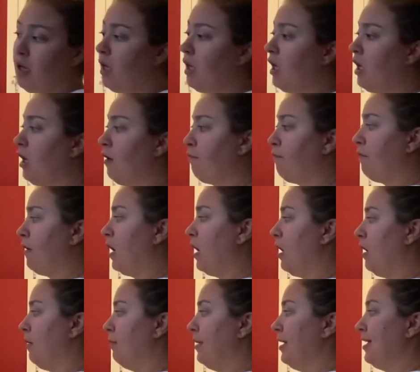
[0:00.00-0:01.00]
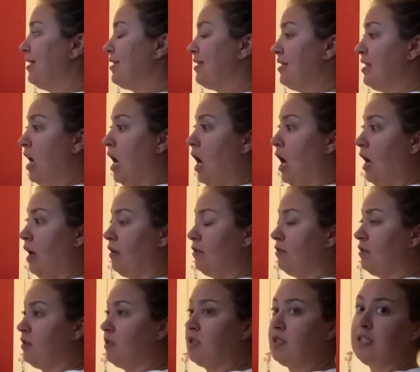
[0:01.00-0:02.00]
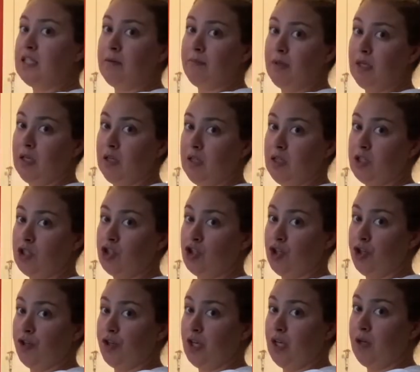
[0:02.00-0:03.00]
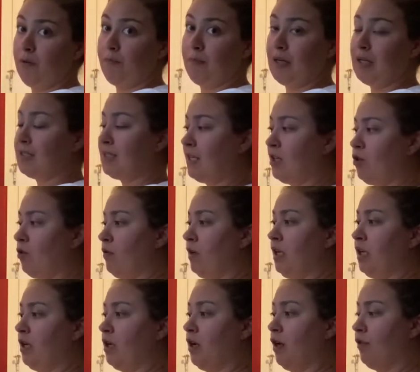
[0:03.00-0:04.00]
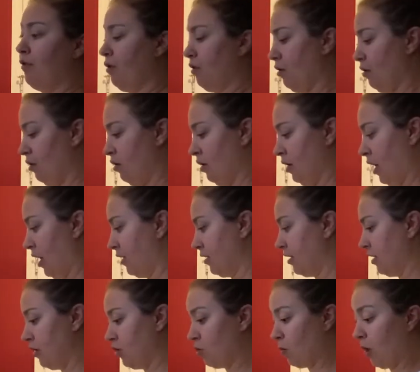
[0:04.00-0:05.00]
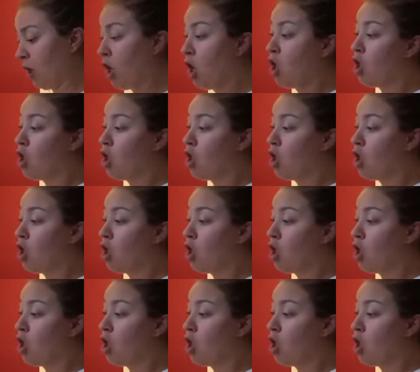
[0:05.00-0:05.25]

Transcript: if um, it's not seemingly sturdy because I don't need another nonsense one.